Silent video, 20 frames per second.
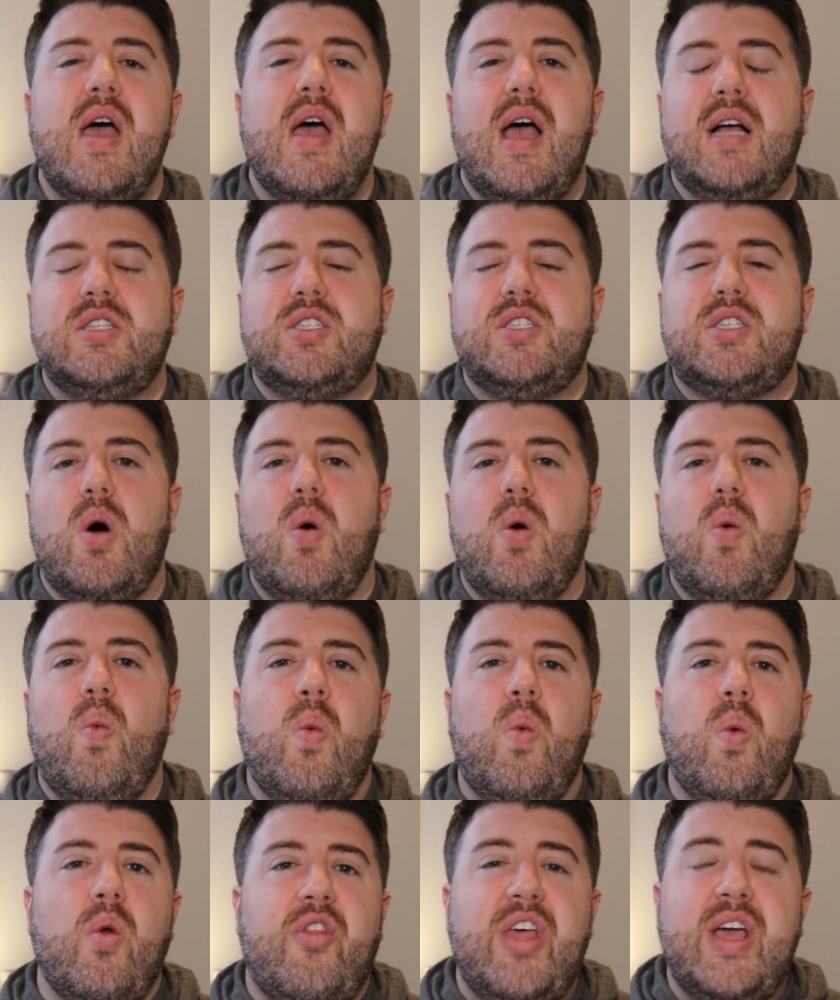And
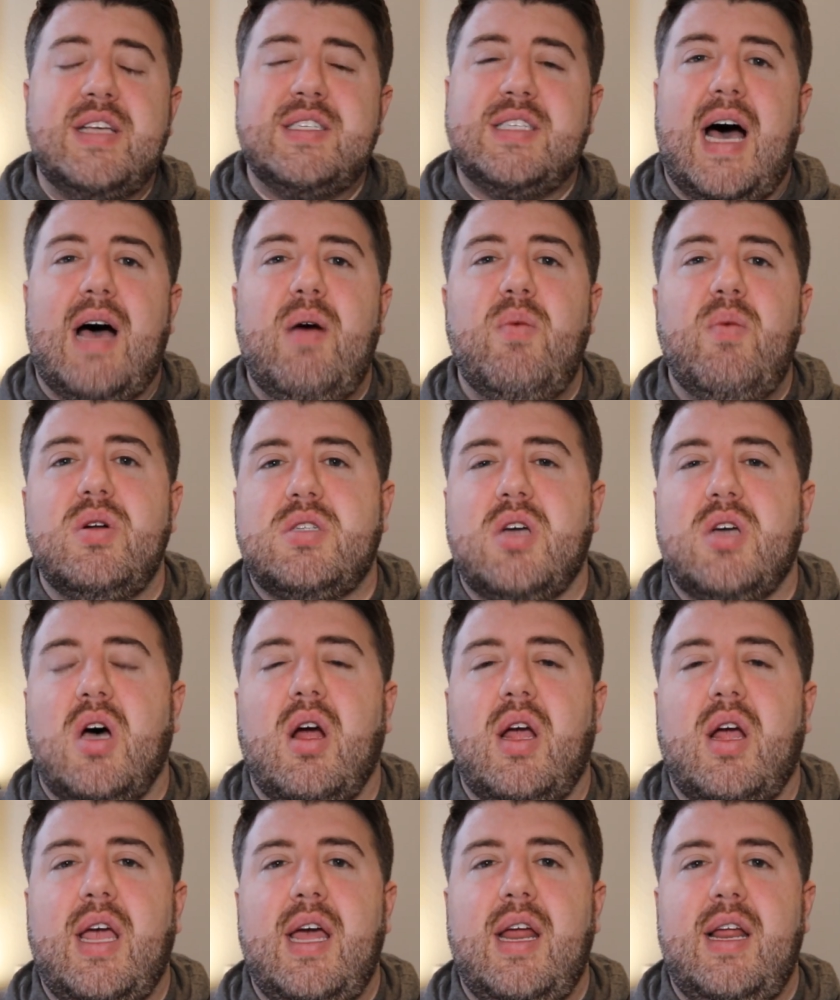so things I will
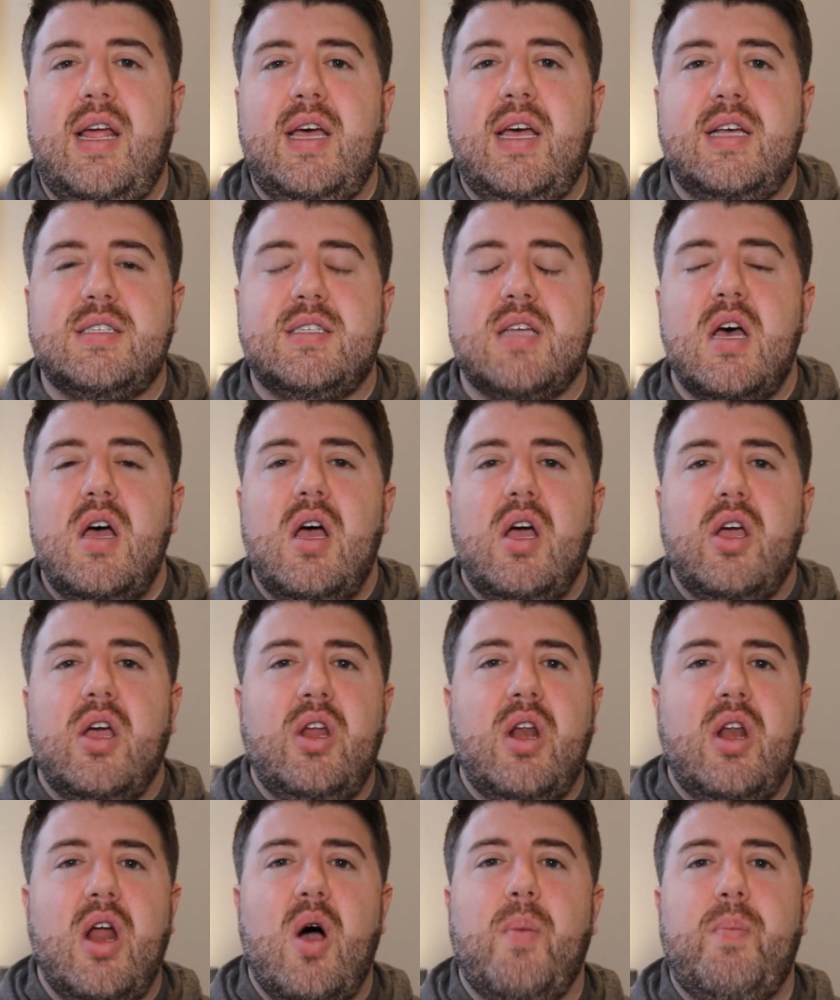target is,
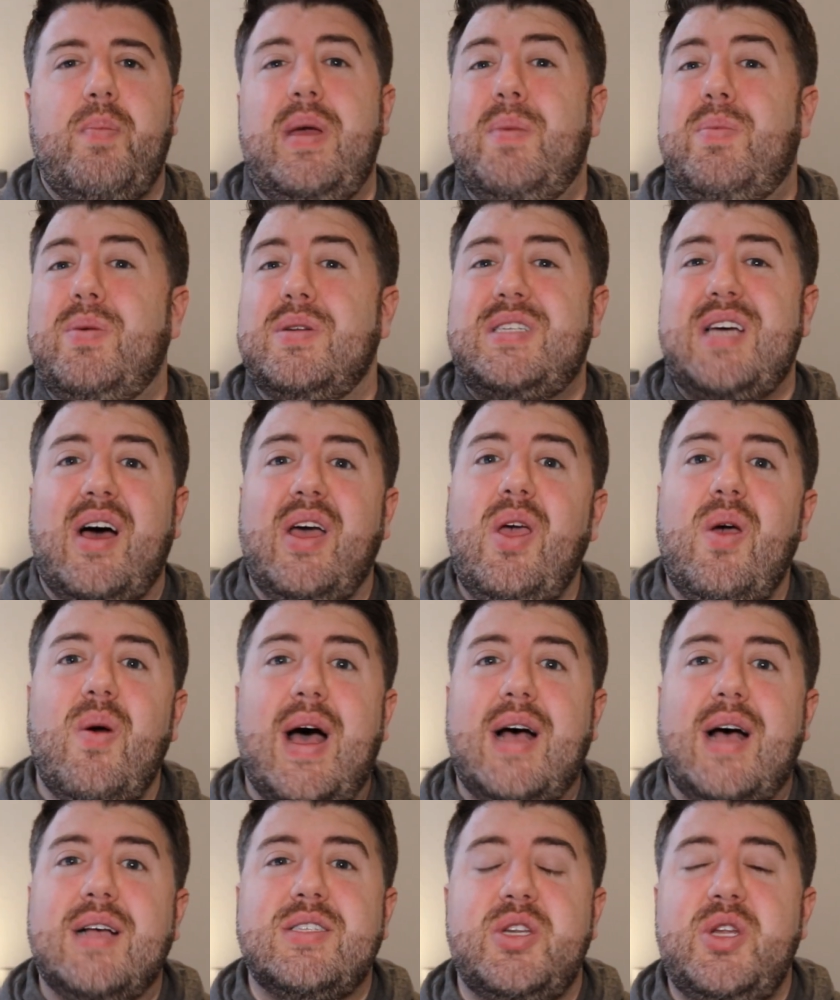people tell you
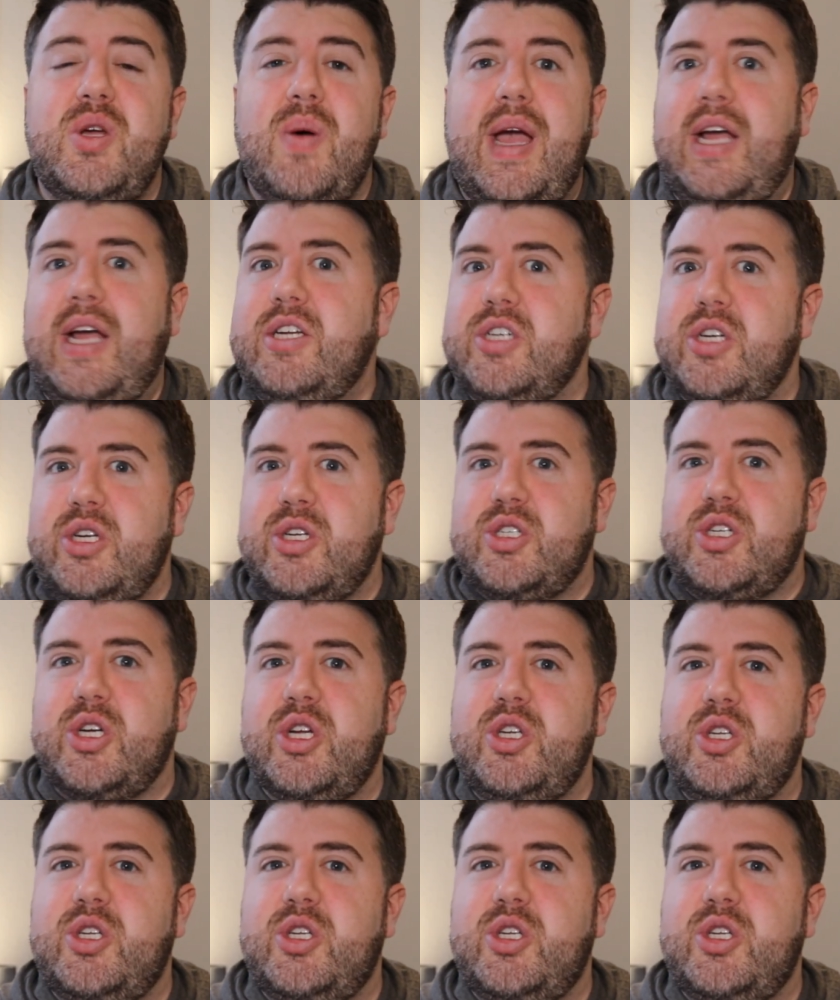as a new agent, you shouldn't